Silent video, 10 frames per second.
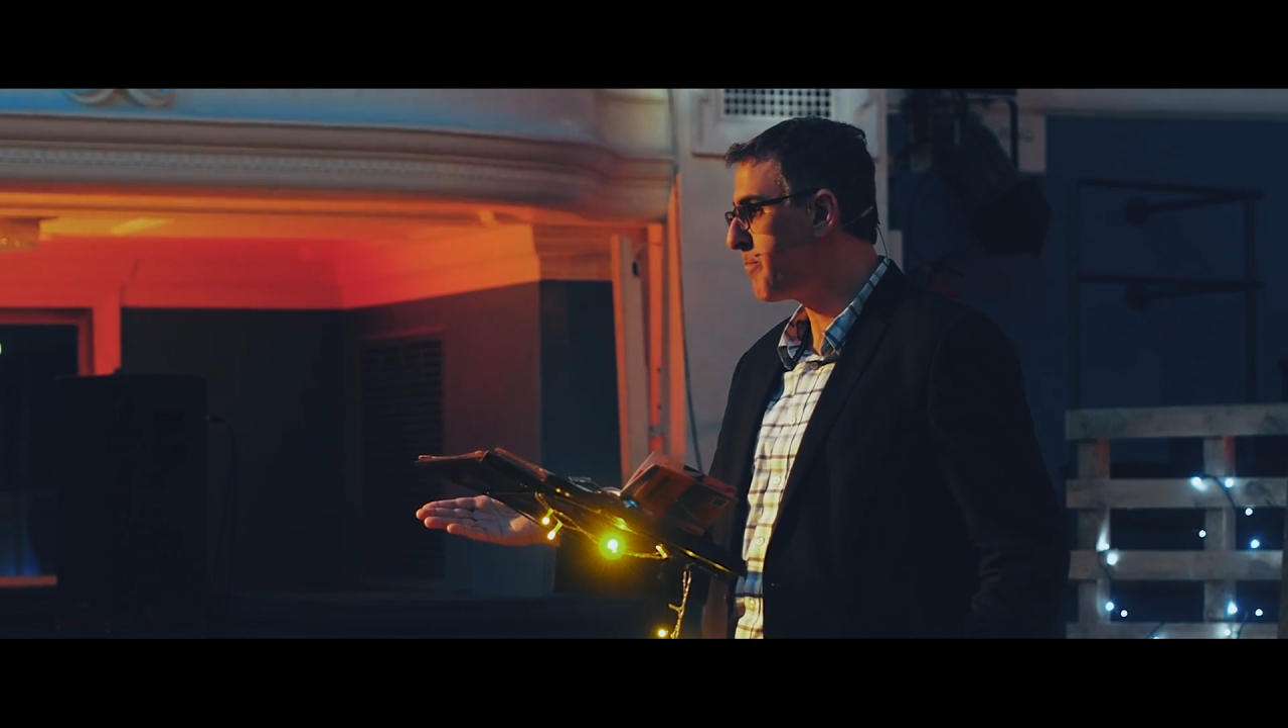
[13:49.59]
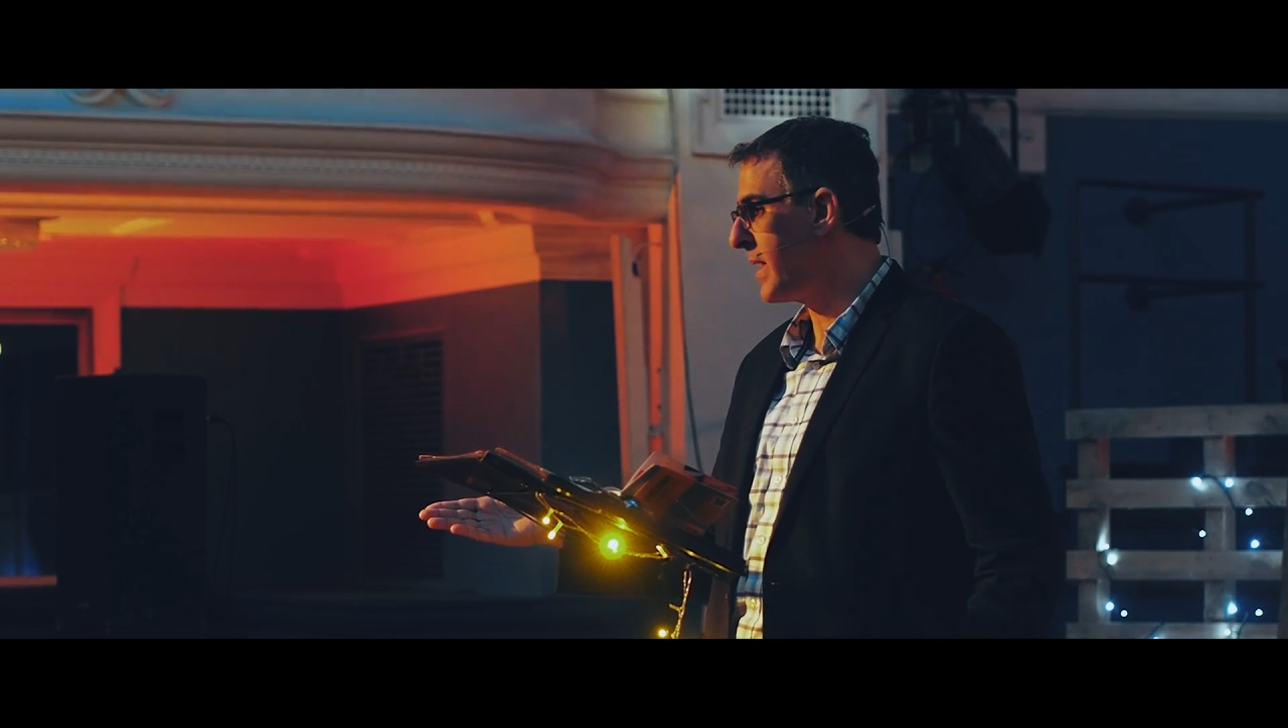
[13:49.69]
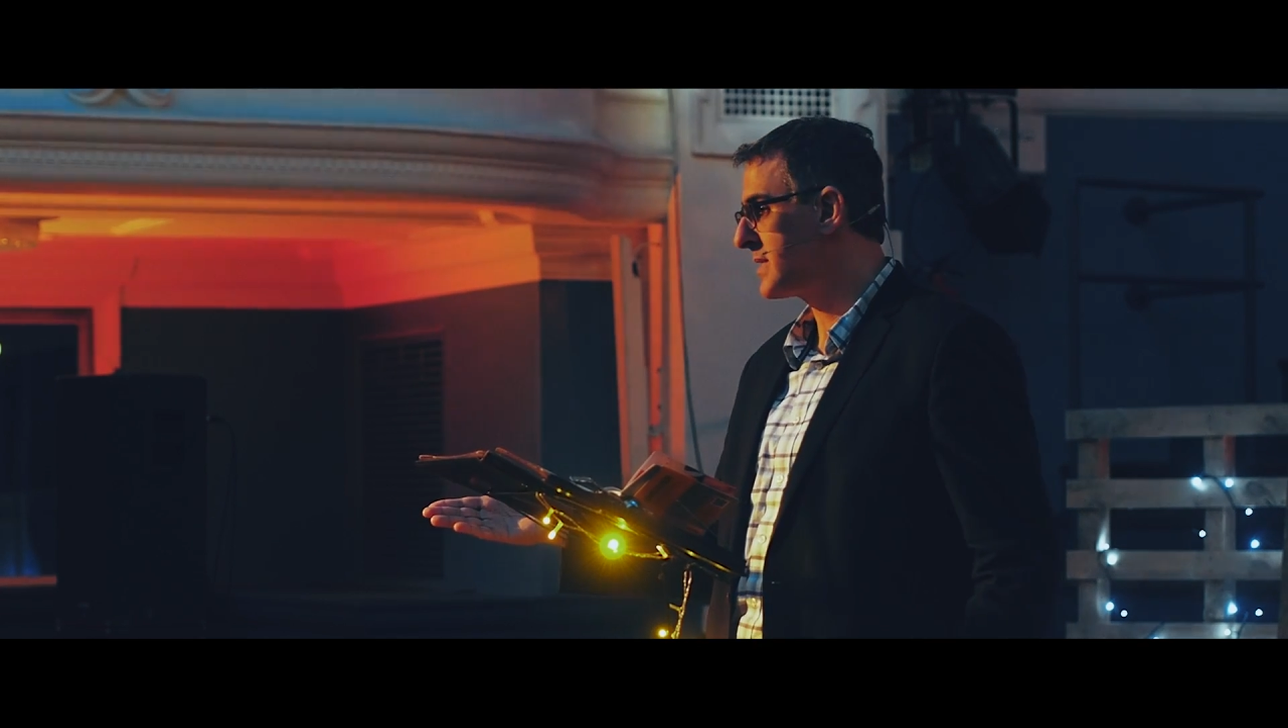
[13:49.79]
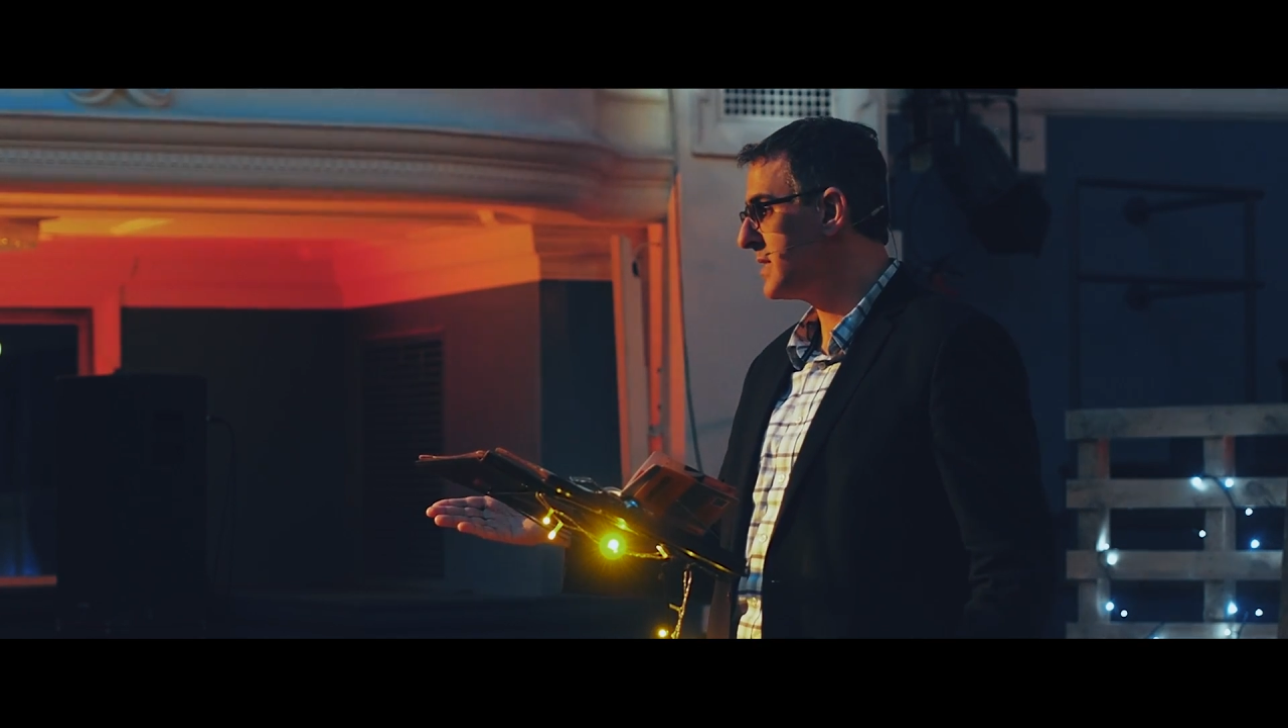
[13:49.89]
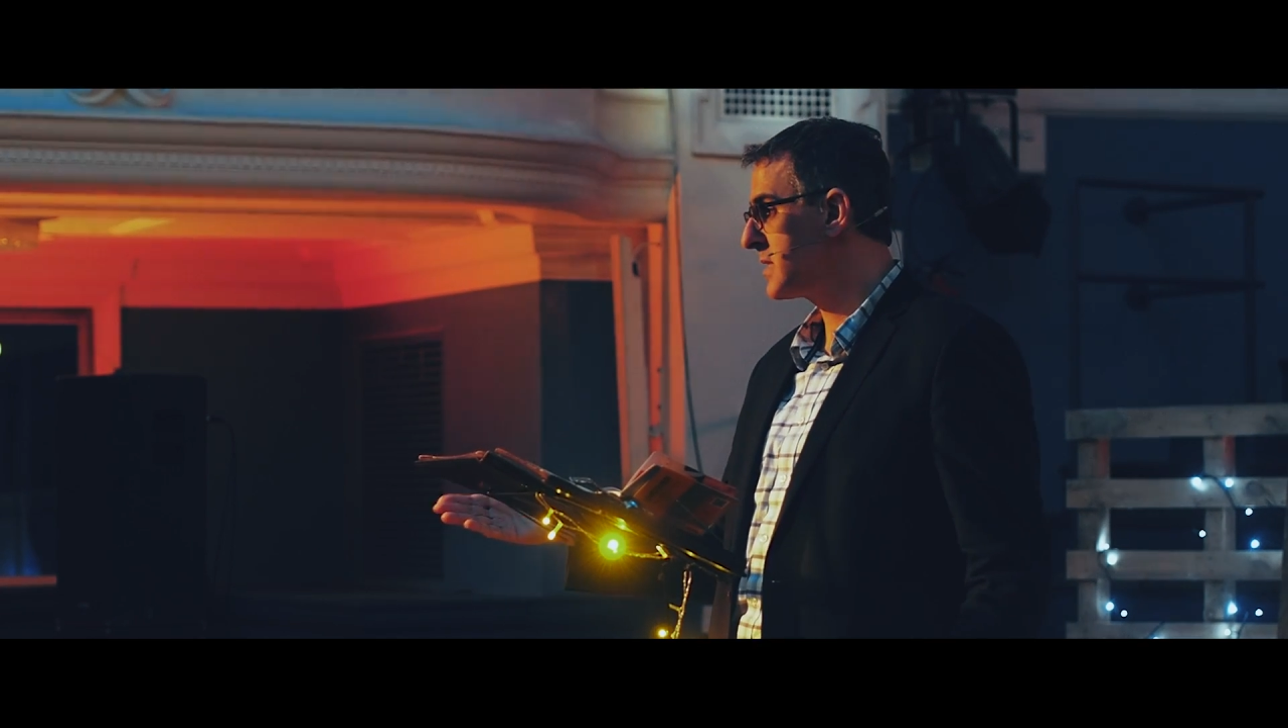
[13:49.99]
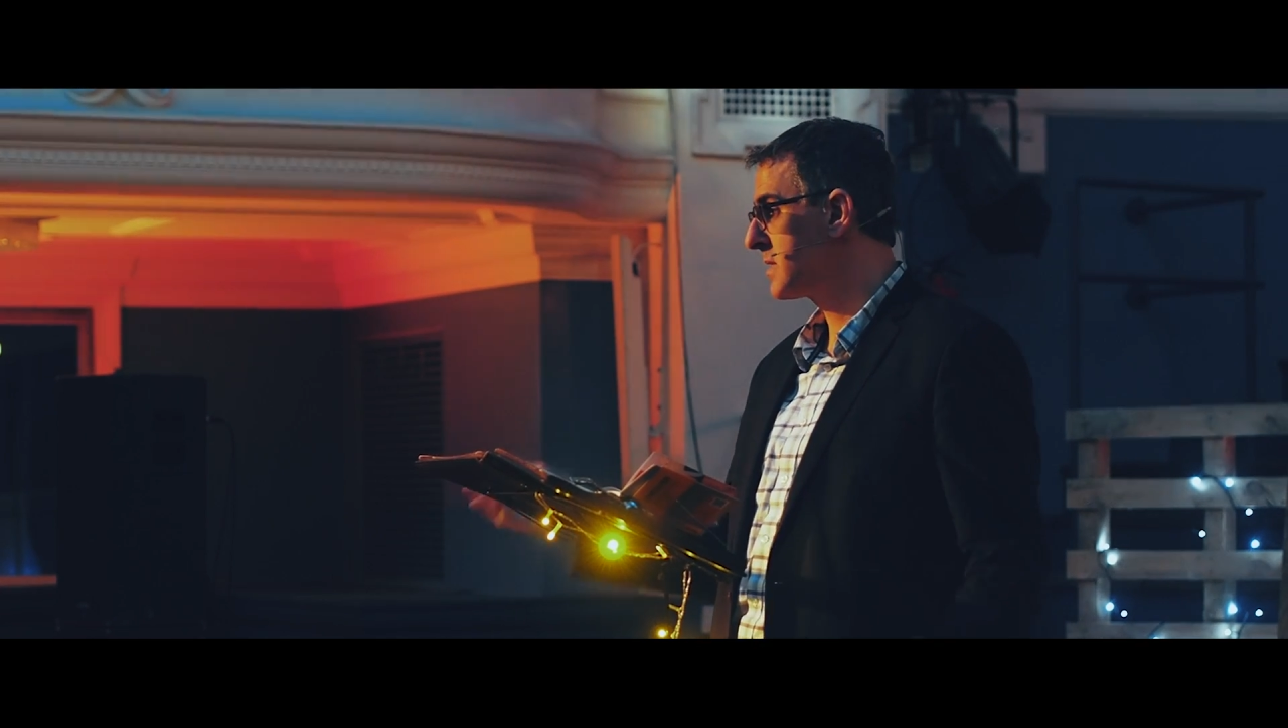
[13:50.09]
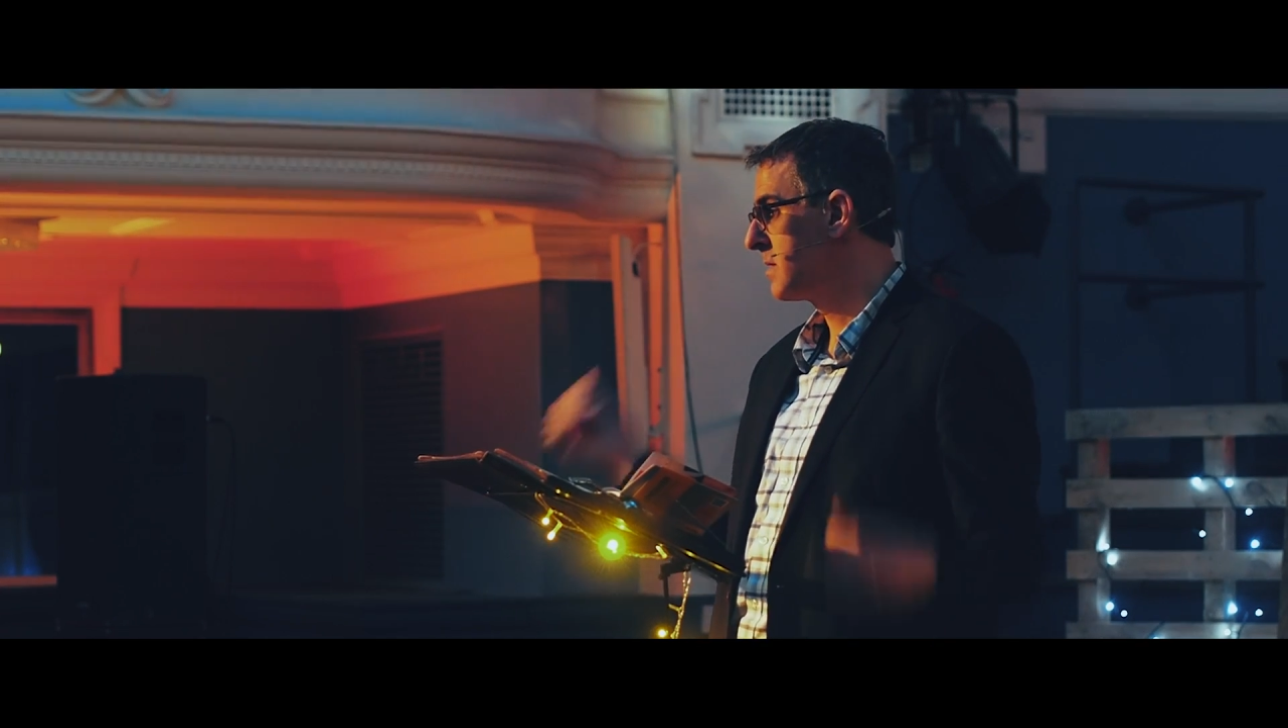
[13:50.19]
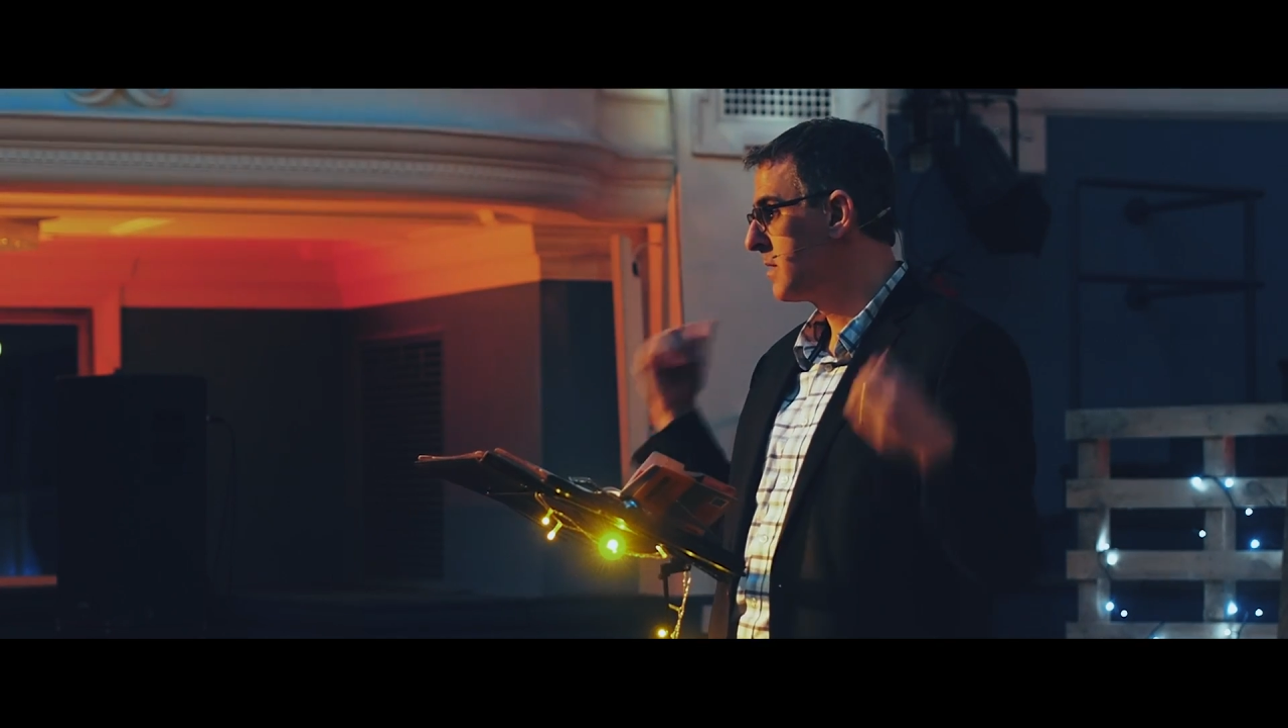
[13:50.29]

basis,